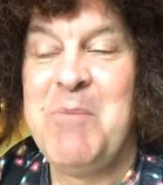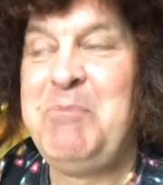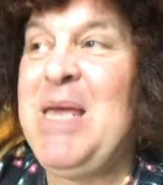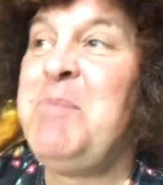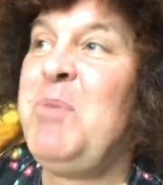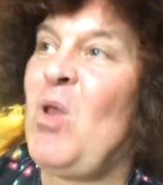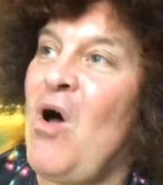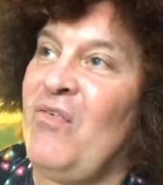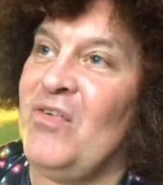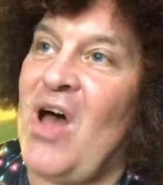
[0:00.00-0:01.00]
People
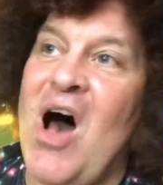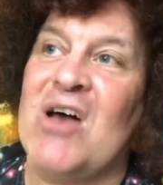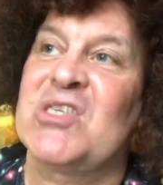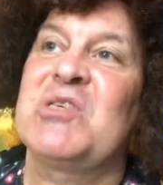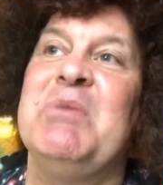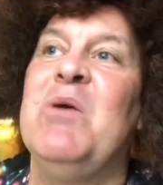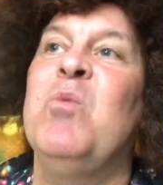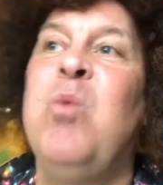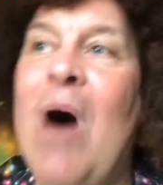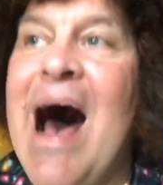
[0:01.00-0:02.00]
often ask me
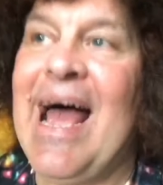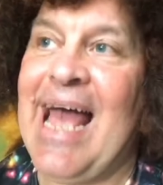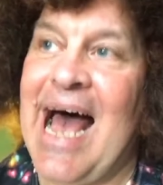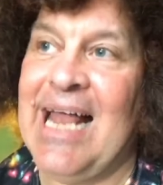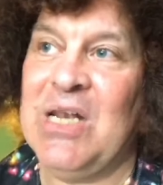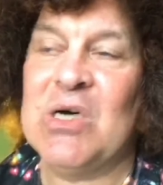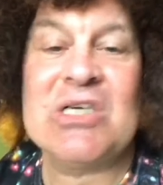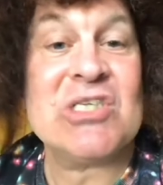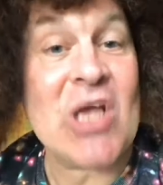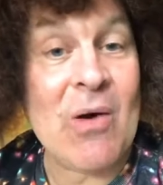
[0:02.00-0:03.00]
why I
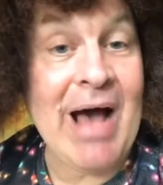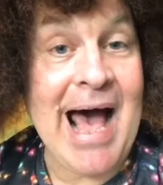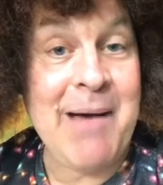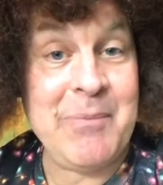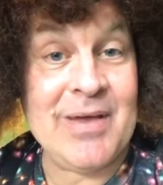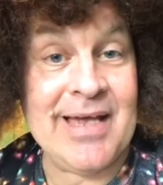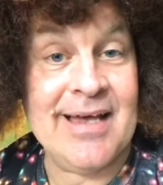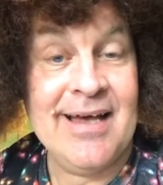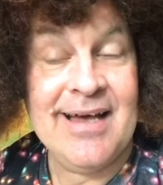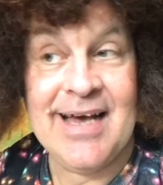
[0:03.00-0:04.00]
look so happy,
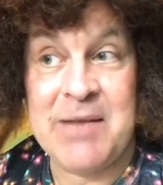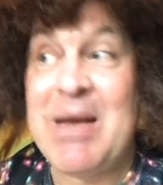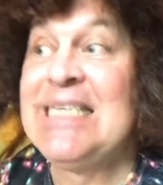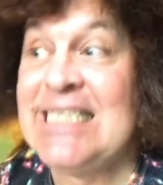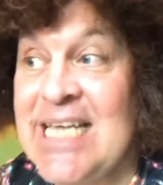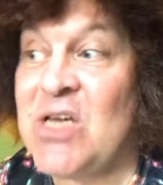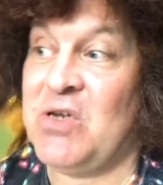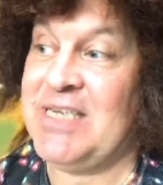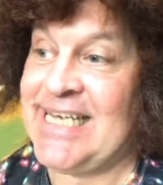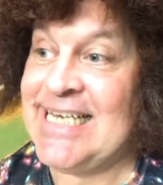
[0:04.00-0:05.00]
and my
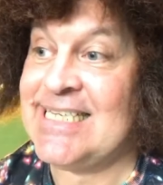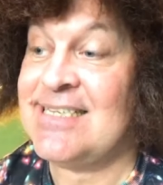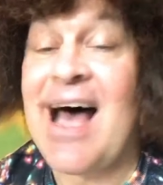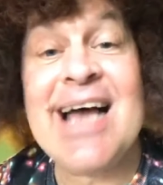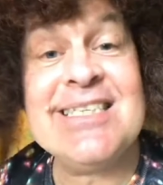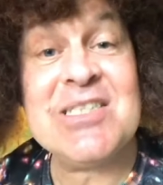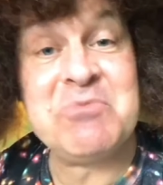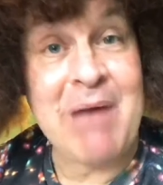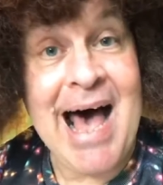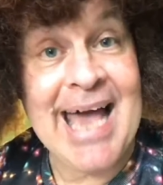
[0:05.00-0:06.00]
secret is I
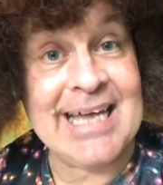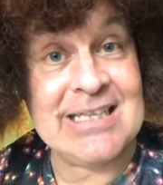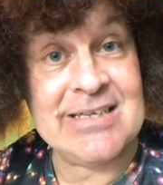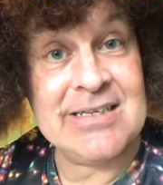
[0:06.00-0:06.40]
smile.